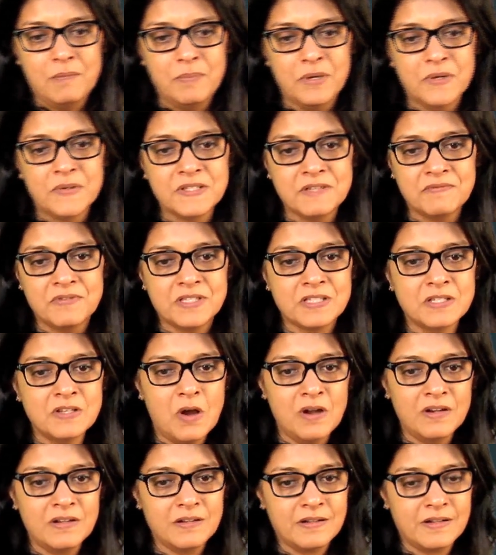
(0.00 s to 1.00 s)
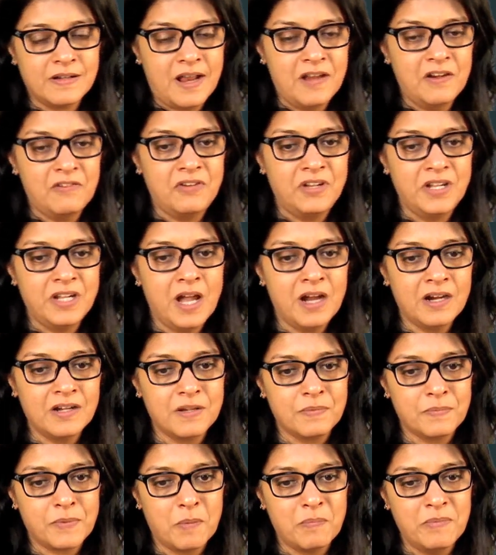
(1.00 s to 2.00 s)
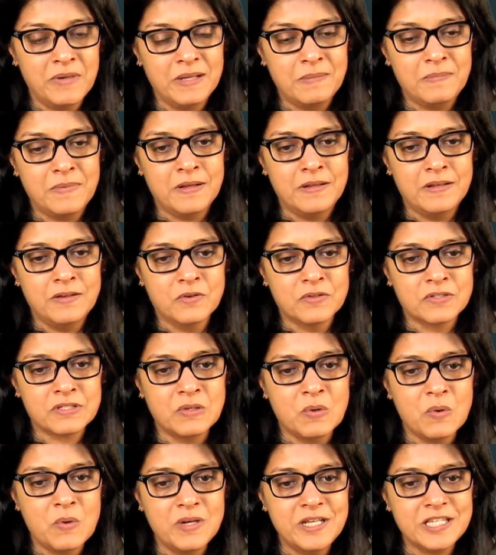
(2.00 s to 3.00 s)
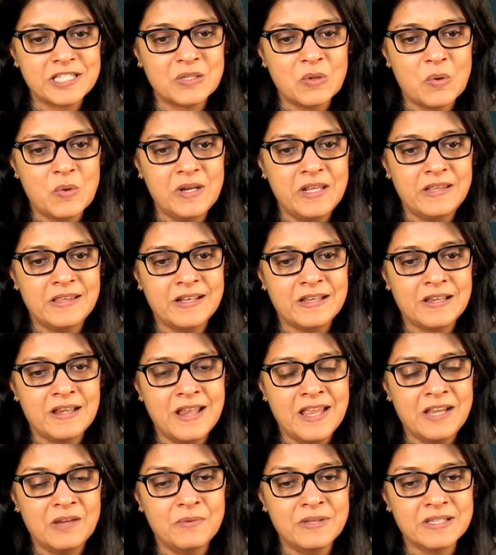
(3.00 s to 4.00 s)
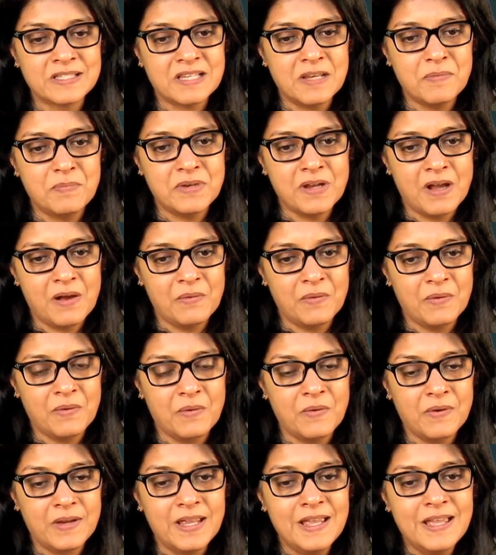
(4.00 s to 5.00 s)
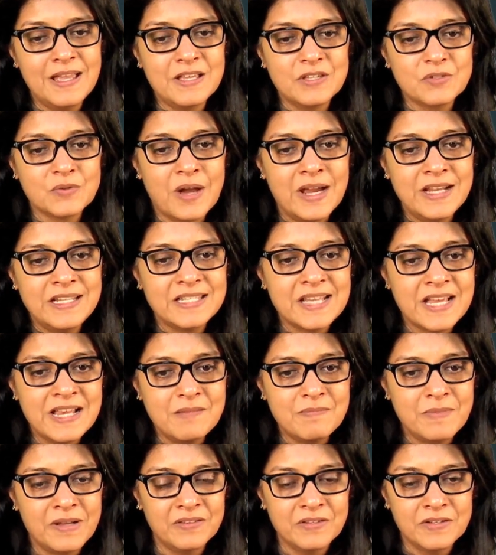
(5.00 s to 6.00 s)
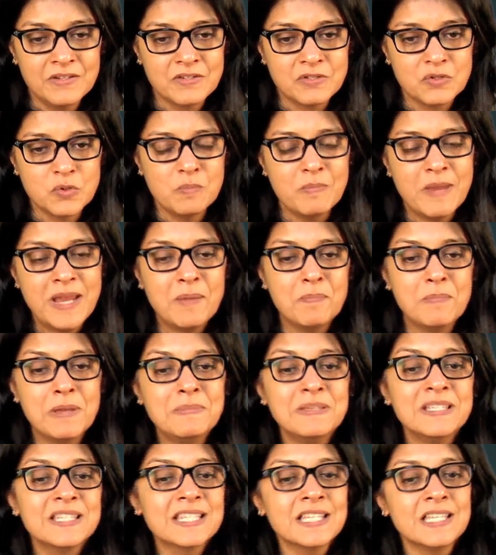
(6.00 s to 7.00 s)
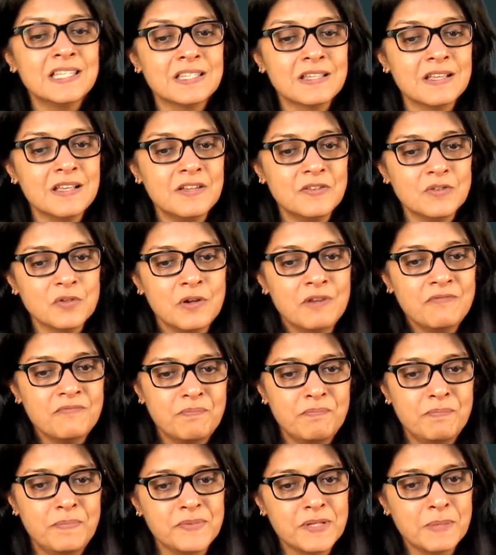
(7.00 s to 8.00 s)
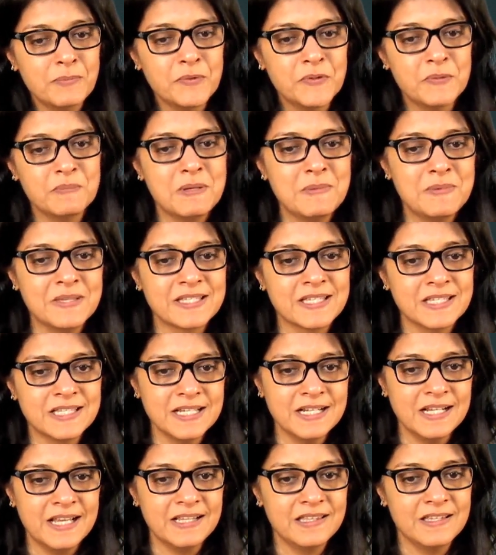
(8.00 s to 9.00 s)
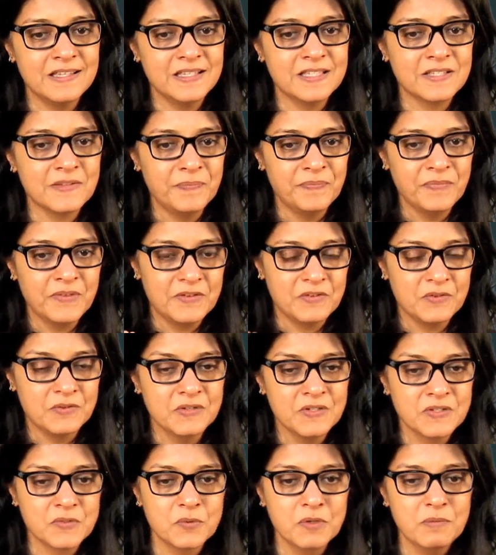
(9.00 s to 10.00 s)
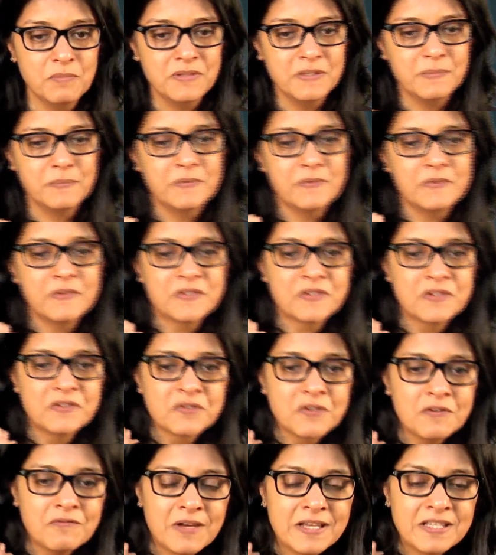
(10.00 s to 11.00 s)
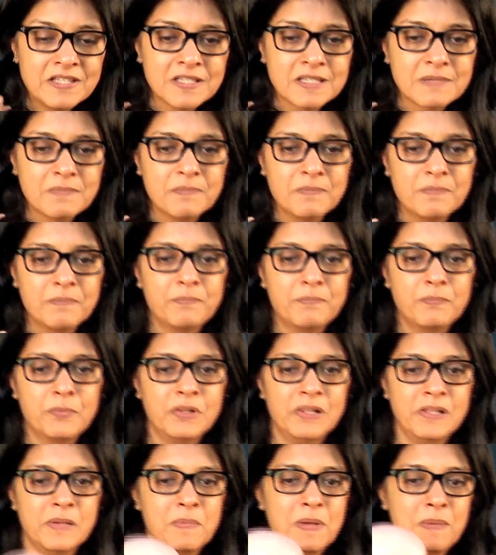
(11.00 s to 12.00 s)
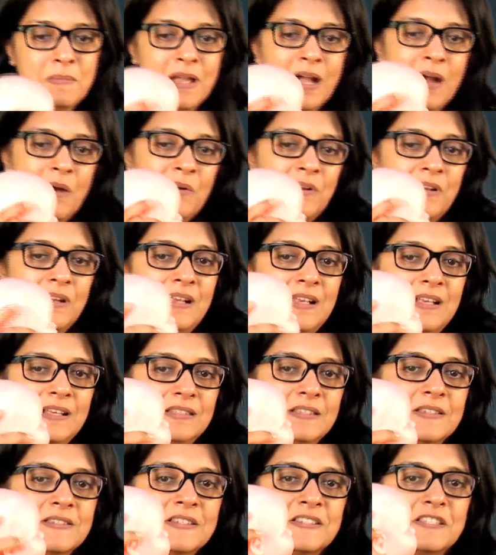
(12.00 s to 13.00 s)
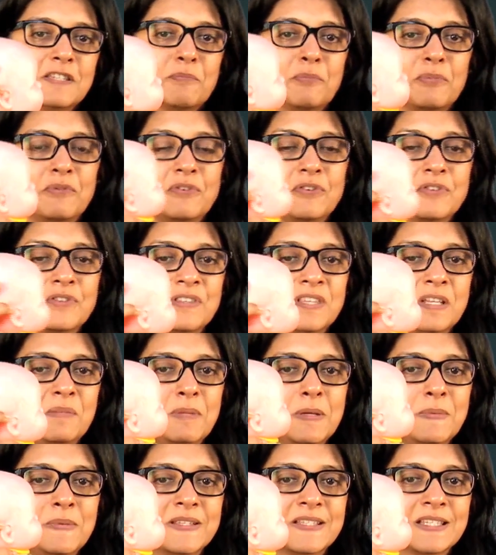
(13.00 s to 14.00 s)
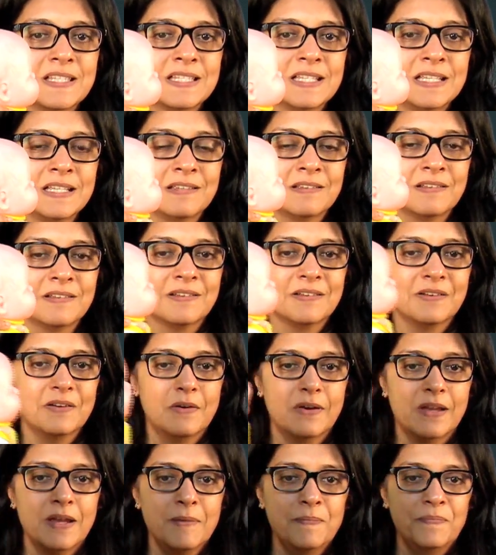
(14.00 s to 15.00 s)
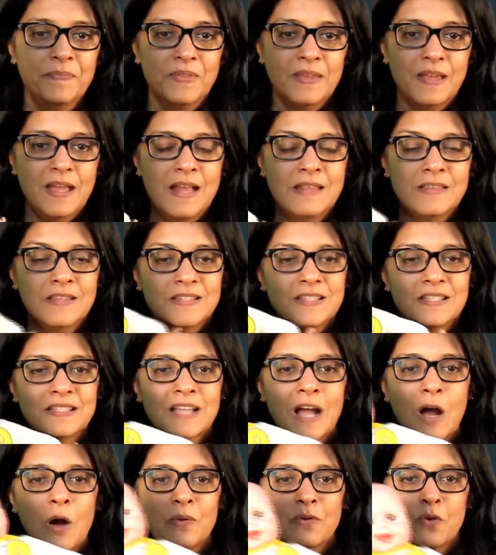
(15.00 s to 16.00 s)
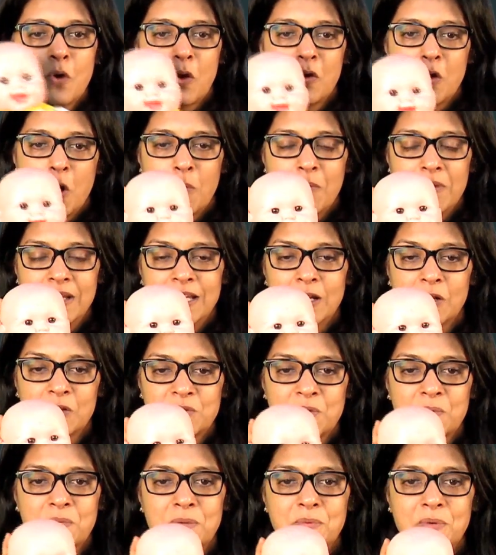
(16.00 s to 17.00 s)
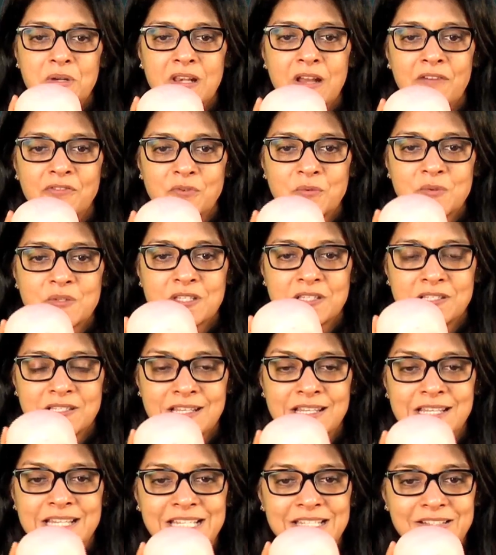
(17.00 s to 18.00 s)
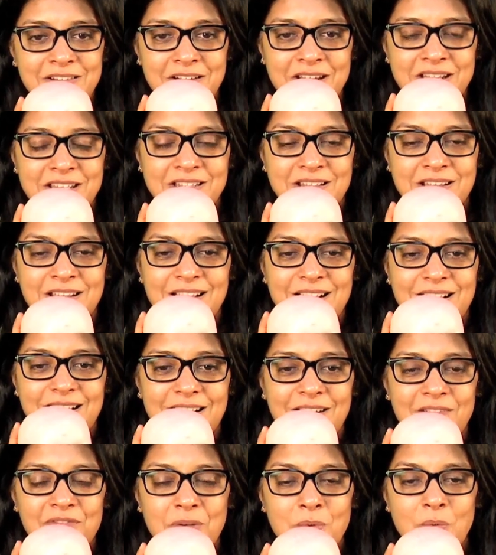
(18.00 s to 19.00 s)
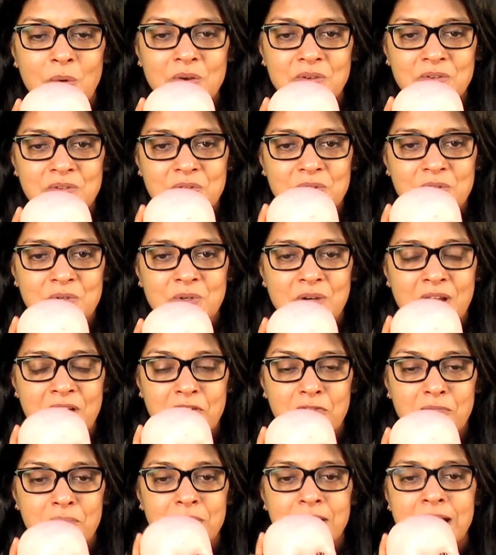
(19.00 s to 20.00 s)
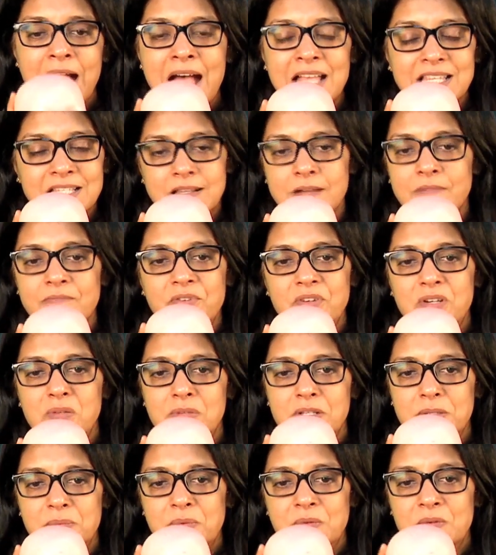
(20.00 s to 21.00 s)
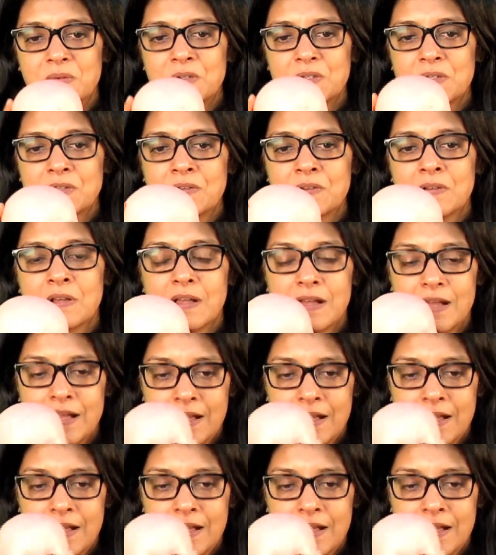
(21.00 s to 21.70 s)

because if it is not kind of tucked properly, slowly that leg will slip down. Okay. So, I tell mothers to make baby sit. So, if suppose baby is sitting like this, so this would be the position. So, if I just pull the baby out, this is the position that baby is sitting. Okay. And this is how normally also we would love to sit and eat, right. We want to kind of be as comfortable as position